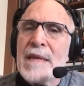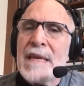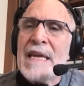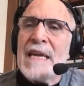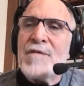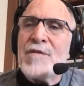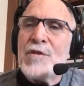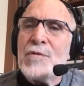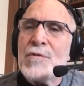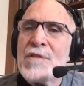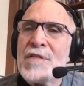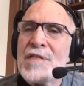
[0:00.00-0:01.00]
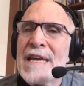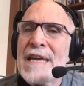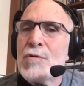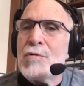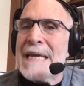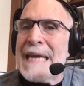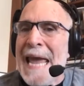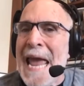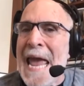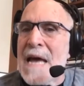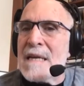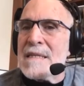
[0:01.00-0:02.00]
If you think you
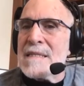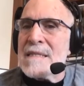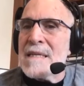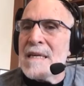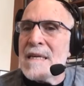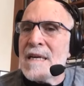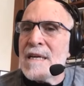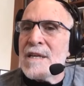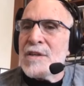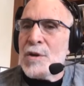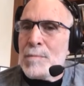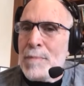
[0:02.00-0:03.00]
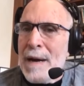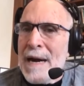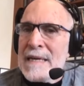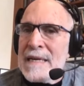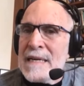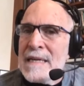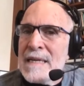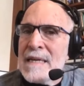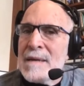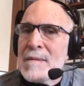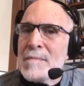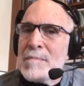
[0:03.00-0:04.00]
can't, your body,
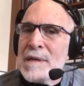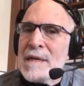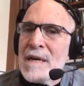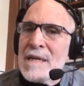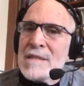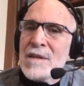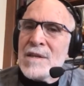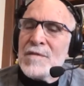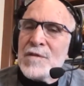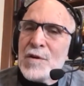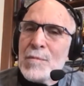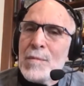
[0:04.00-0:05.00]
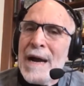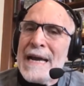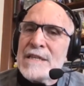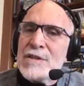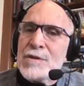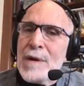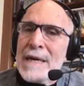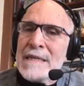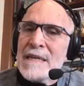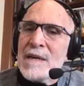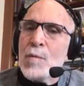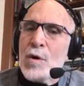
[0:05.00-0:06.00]
because of your mind
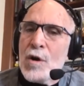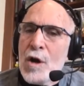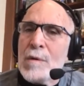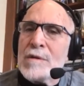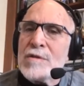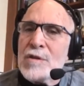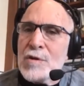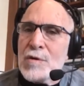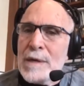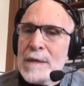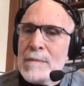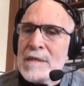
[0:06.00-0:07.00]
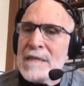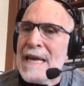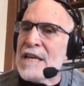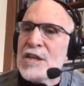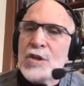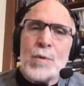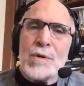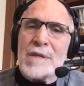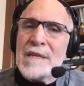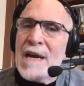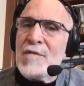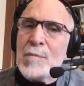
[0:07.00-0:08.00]
directing it, will go into agreement and you will
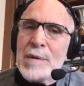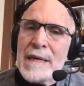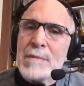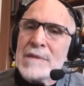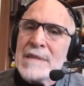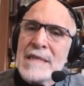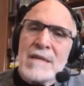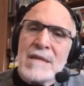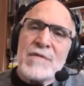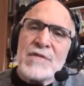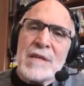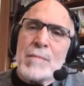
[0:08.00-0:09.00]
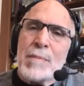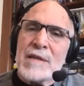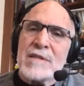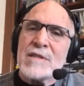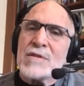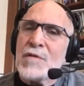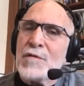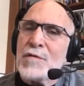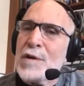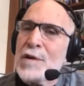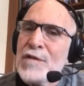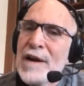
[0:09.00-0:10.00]
never be able to heal. I've seen patients over
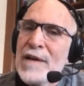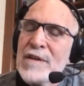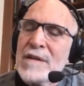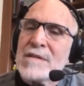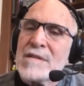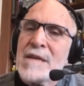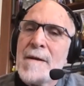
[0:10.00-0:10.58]
45 years